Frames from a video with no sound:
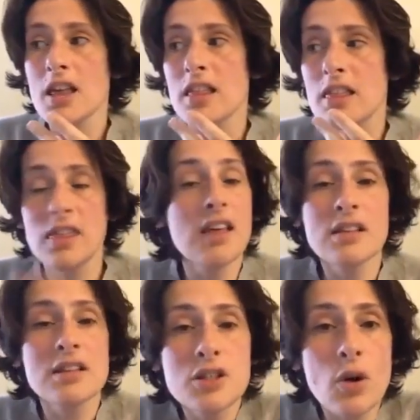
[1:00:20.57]

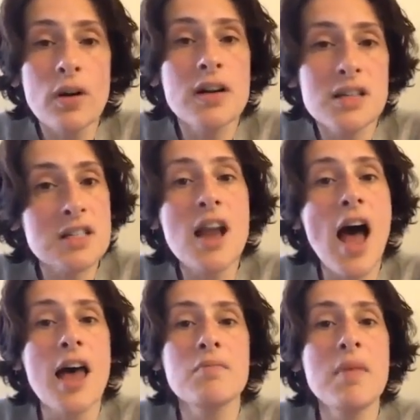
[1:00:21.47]
the story does
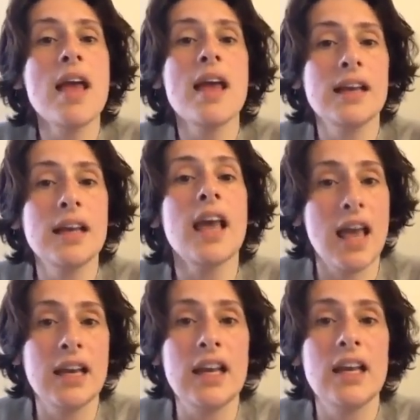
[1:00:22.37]
not make
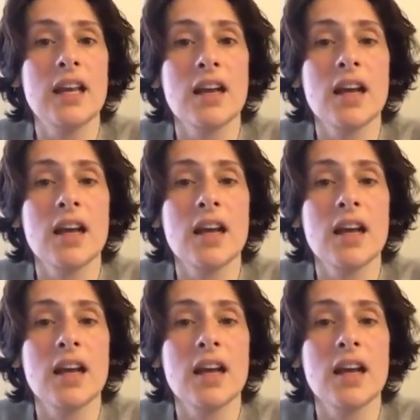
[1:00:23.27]
any